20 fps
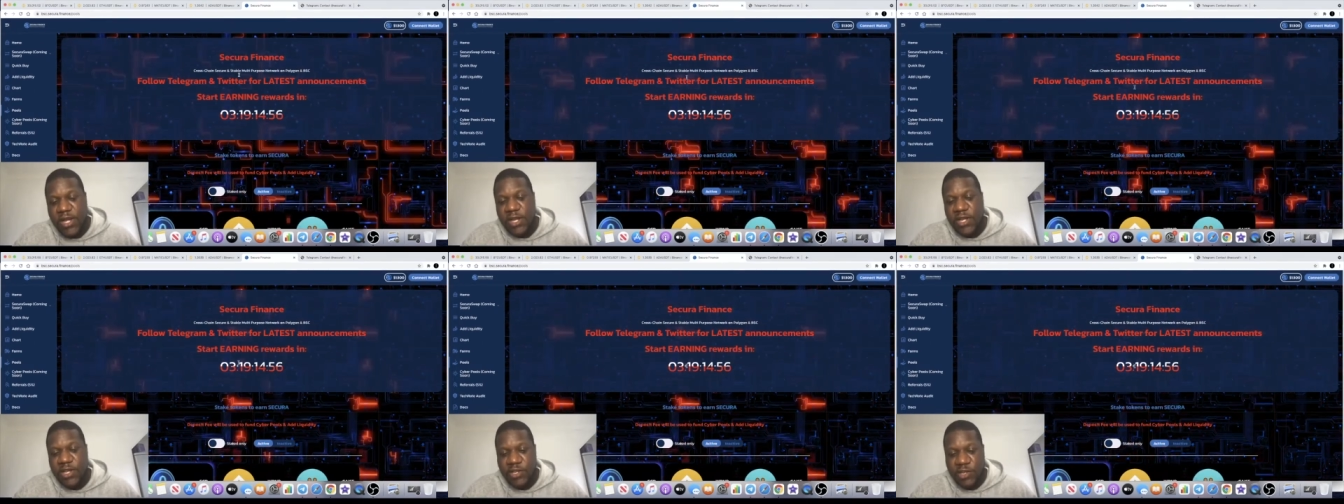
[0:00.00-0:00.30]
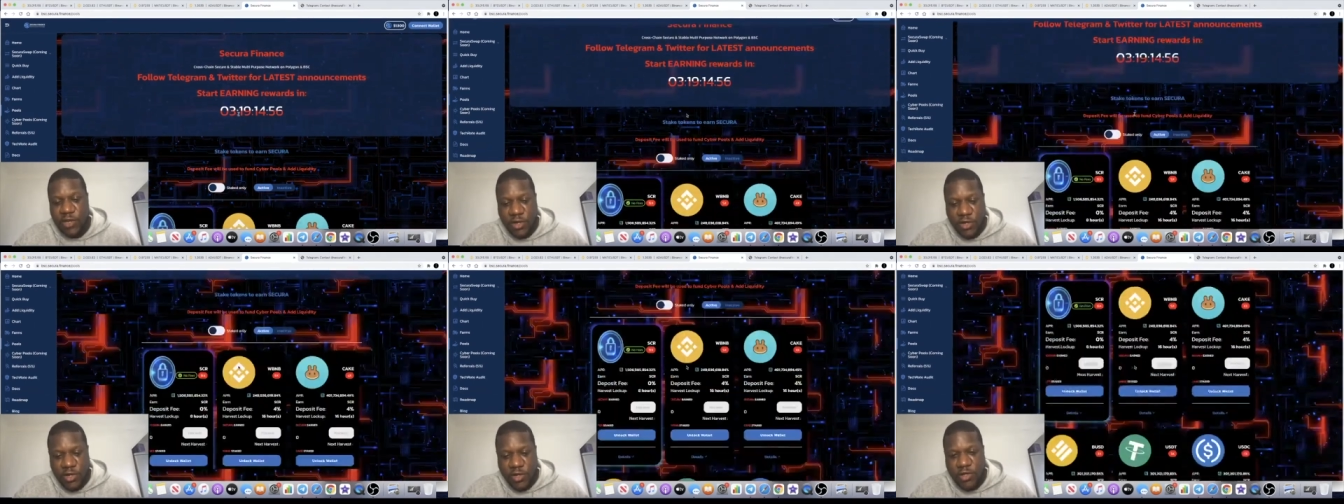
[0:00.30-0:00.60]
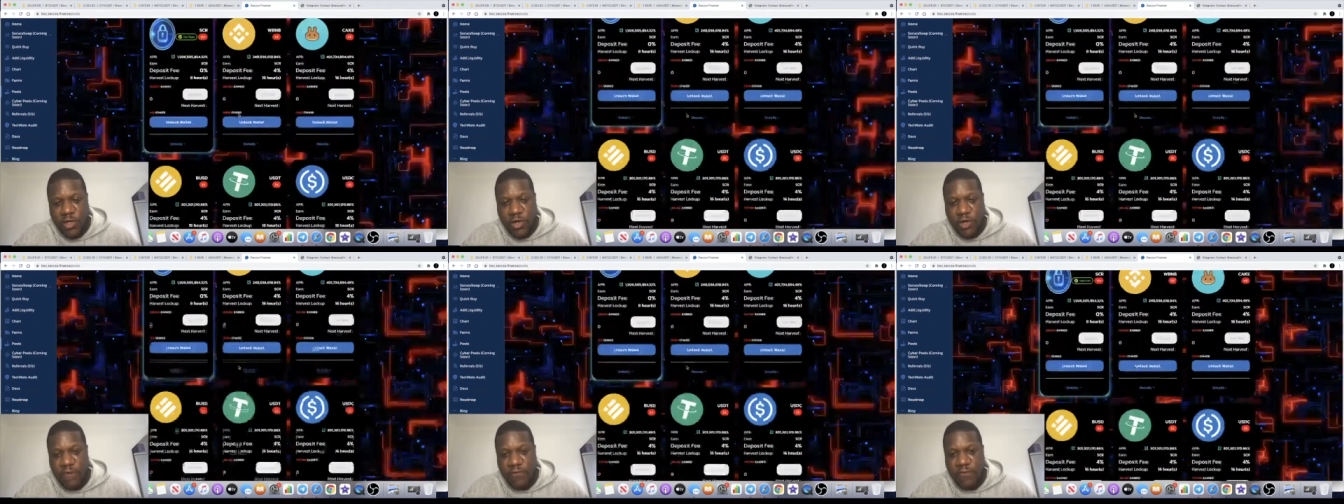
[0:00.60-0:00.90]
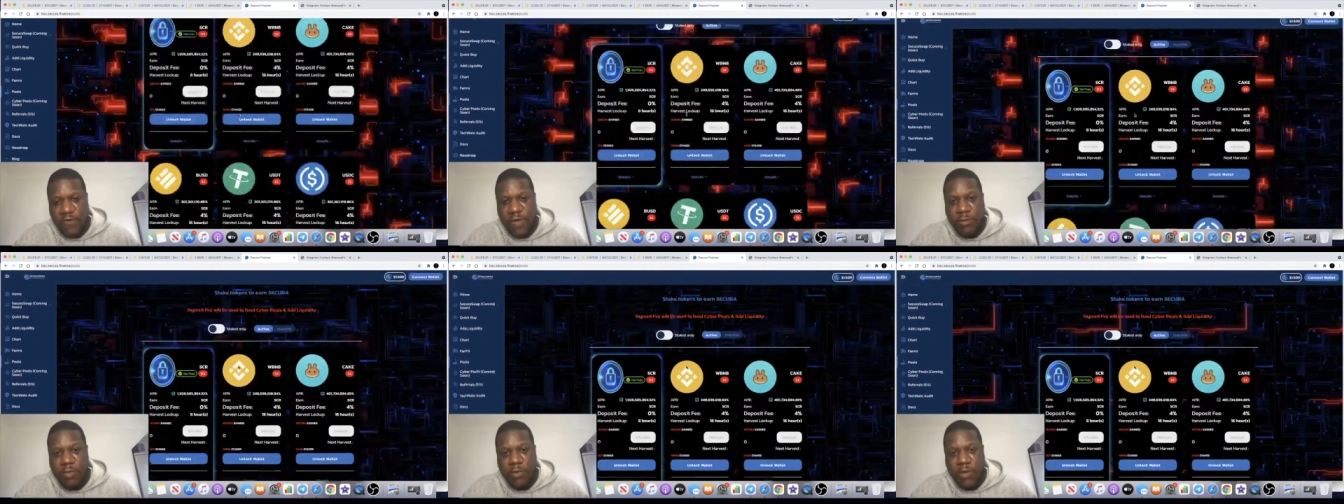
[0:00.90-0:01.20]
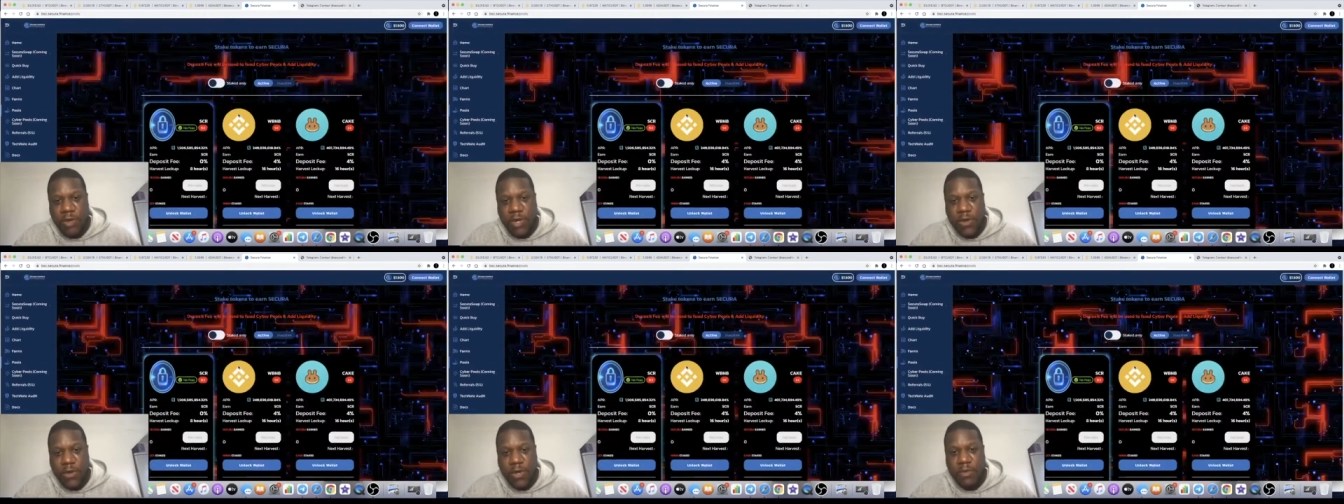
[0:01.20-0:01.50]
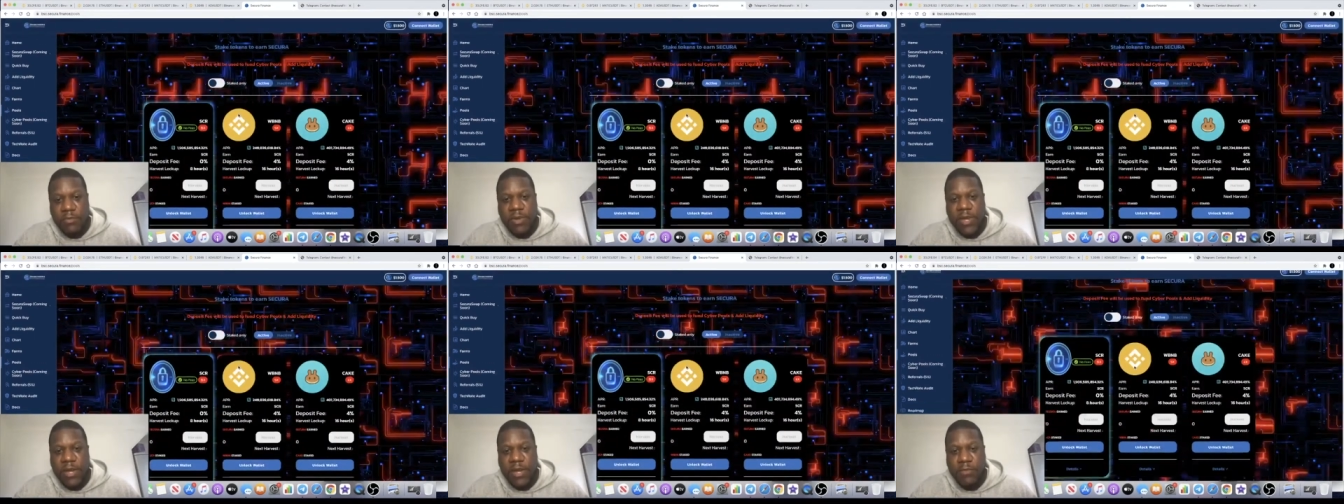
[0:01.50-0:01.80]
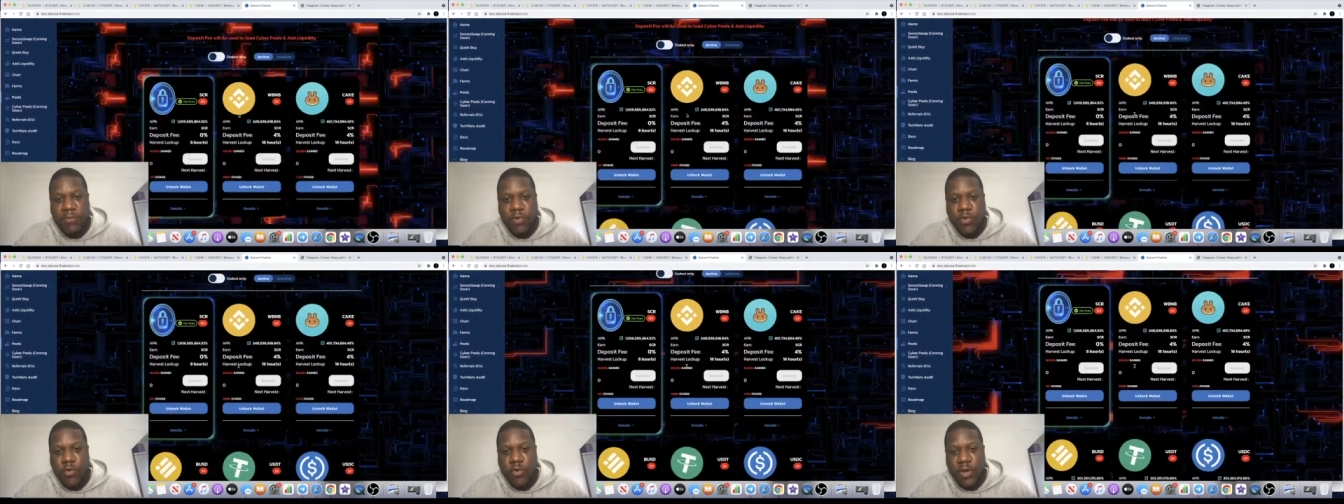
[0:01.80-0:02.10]
It's not gone live yet, but we know that
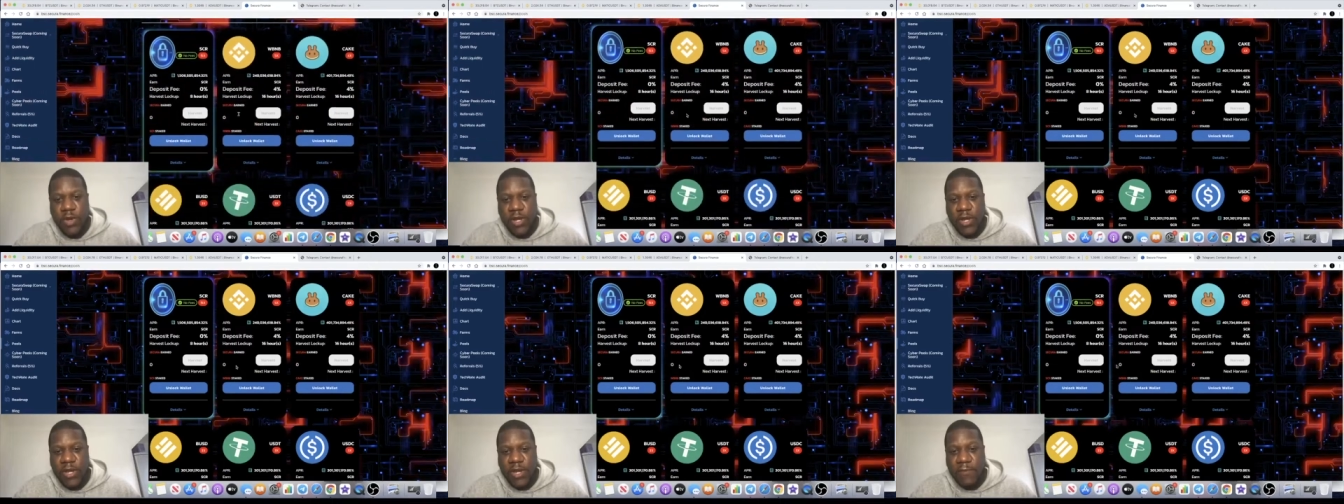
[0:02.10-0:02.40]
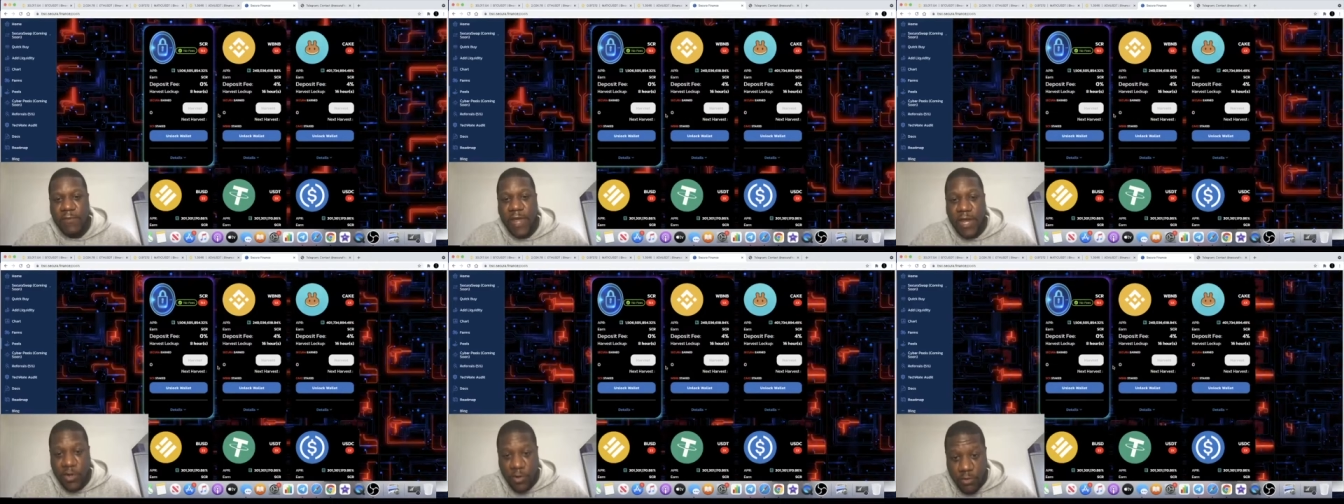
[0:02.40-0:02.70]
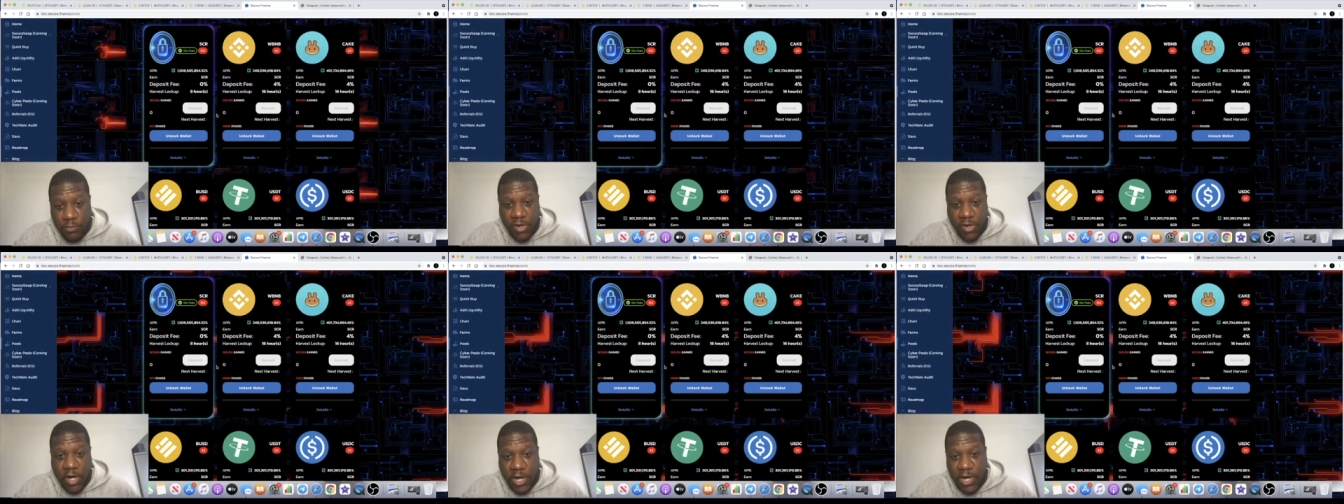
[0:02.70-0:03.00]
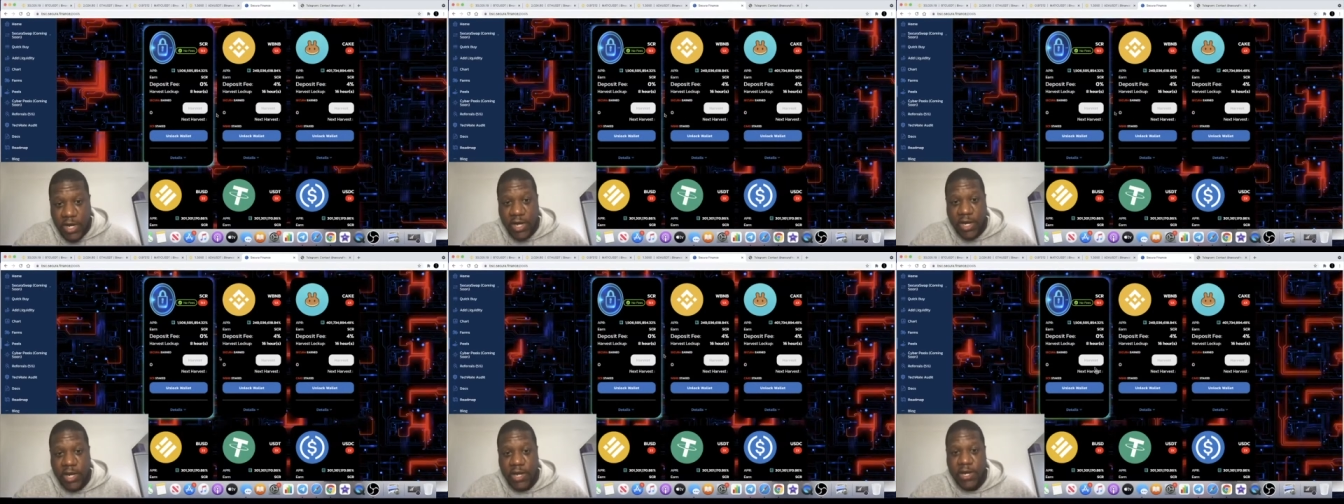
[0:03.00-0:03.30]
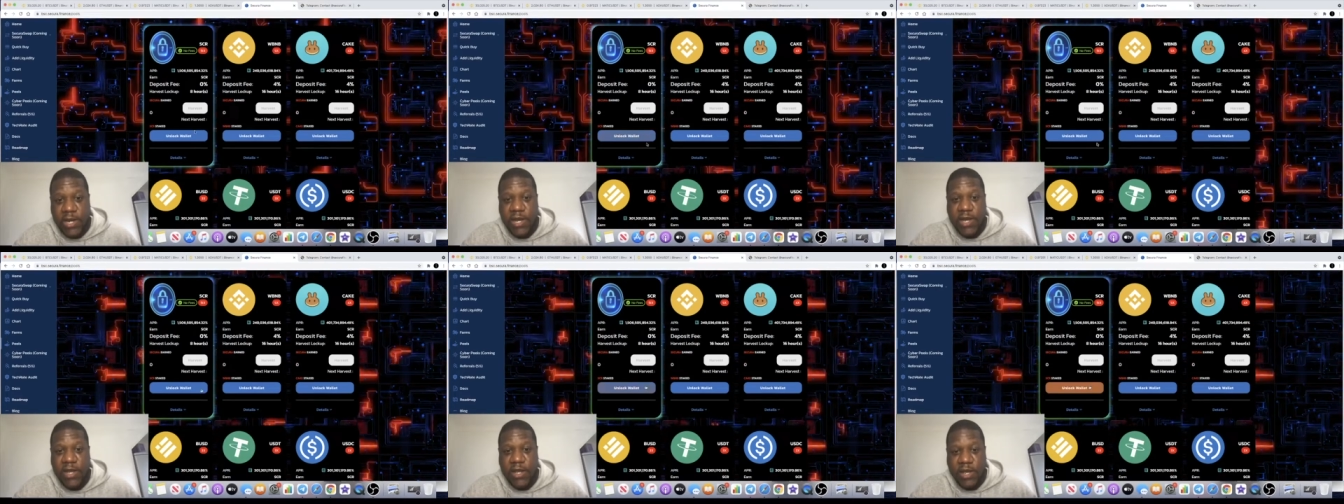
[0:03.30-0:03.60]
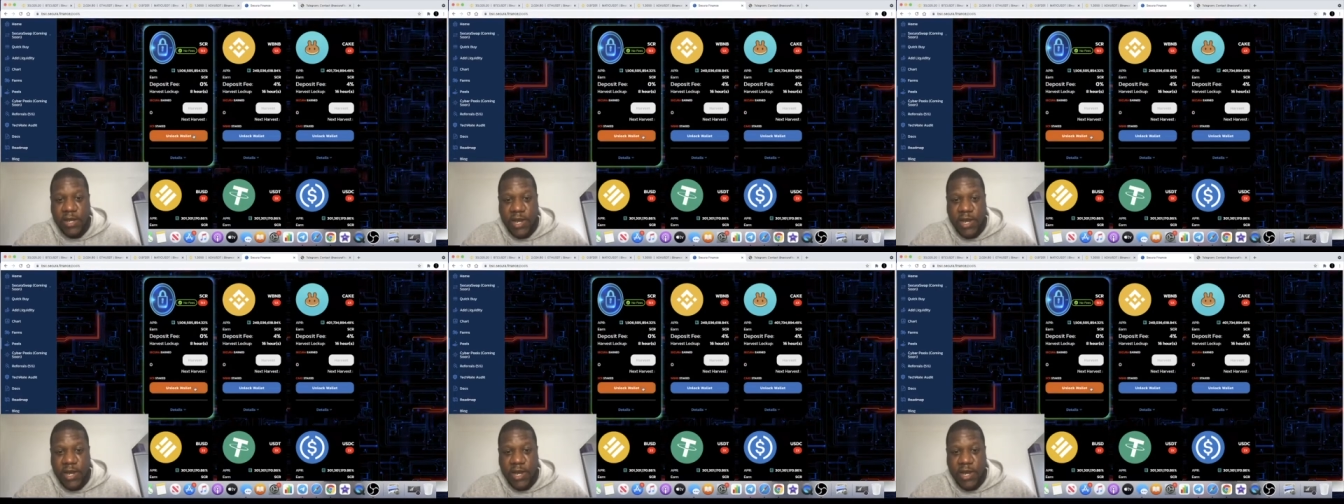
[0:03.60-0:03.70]
people, if they could buy it early,